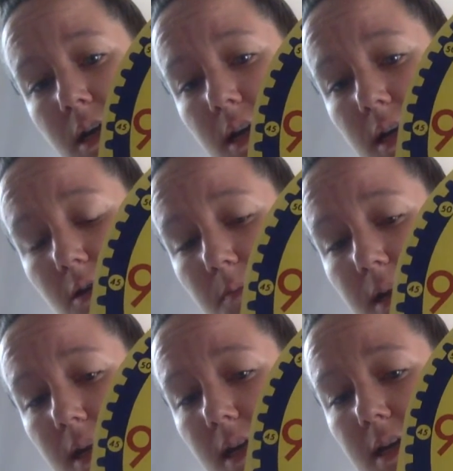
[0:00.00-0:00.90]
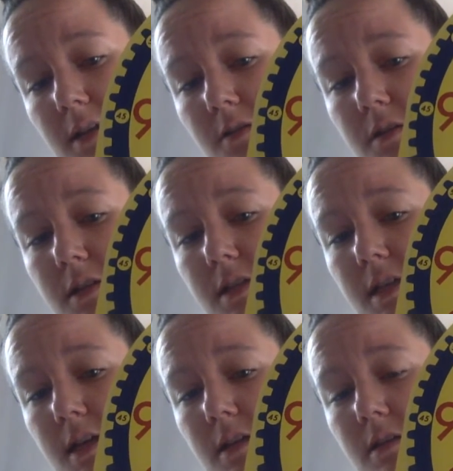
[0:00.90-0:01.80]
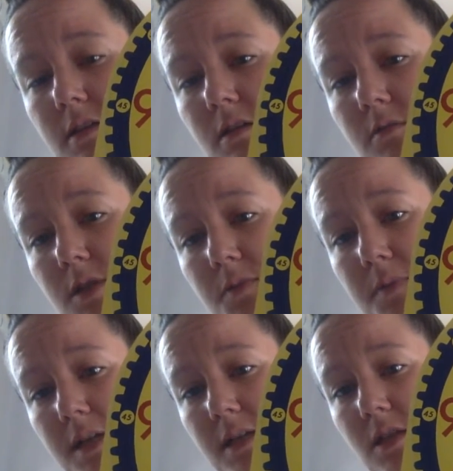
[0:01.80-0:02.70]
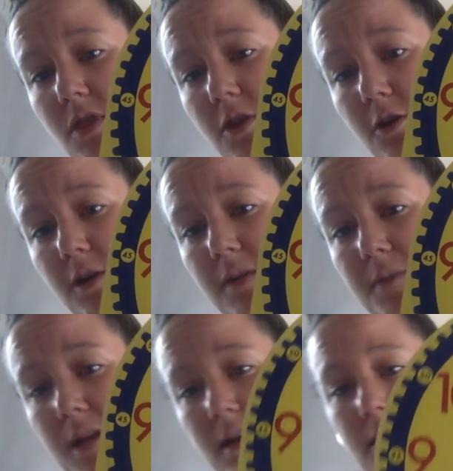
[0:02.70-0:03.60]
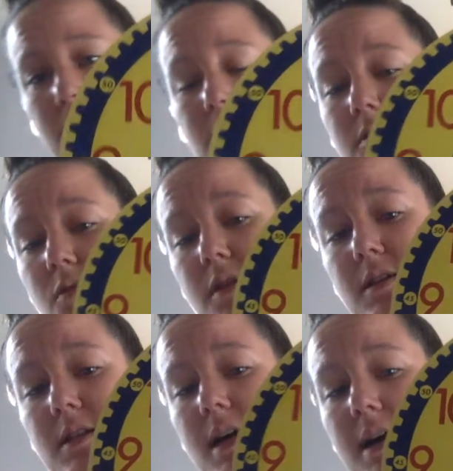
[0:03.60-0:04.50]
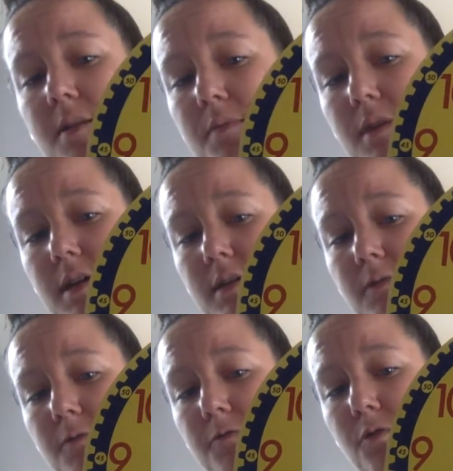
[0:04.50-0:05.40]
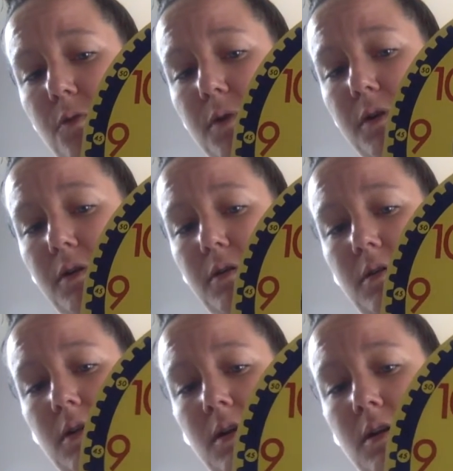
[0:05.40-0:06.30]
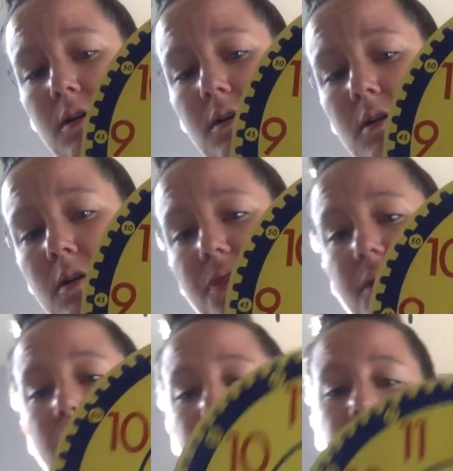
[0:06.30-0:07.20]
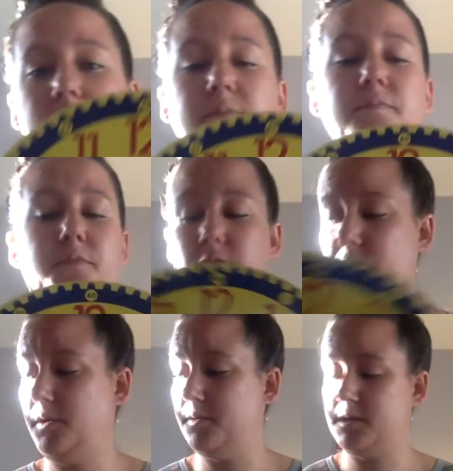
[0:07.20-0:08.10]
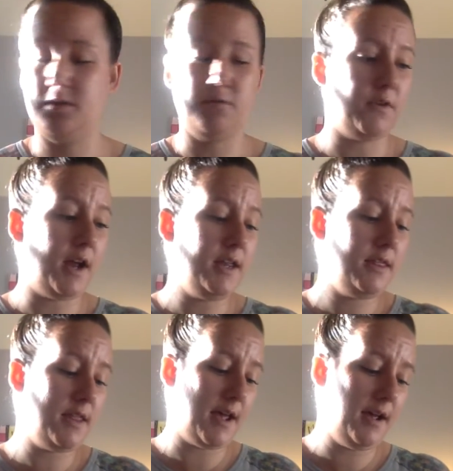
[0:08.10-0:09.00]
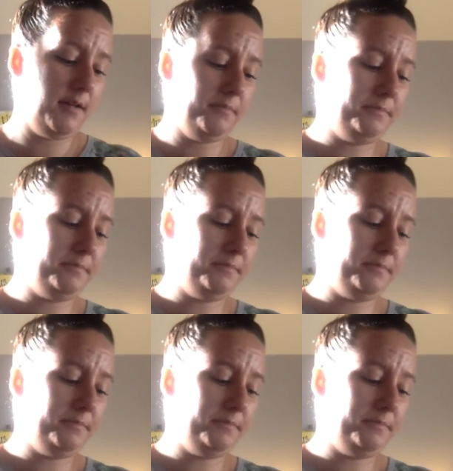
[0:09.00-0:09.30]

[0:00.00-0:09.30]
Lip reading: And our minute hand is on the 6, which means 30 minutes. So this time is 4:30. If we were to write that,